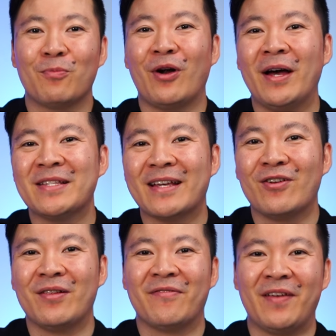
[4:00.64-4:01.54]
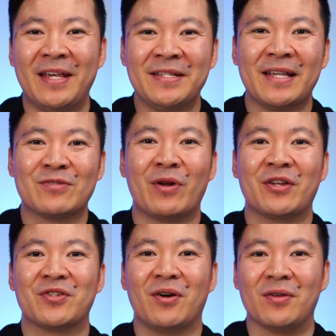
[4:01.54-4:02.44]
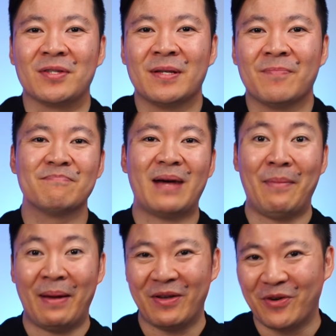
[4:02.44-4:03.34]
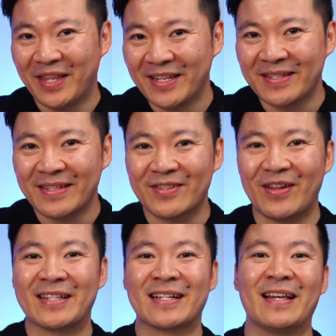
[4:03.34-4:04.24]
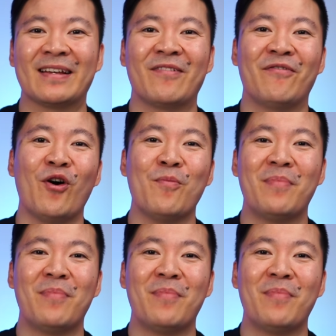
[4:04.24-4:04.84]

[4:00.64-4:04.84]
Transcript: price including fees is $100. I'm happy with this, so let's click confirm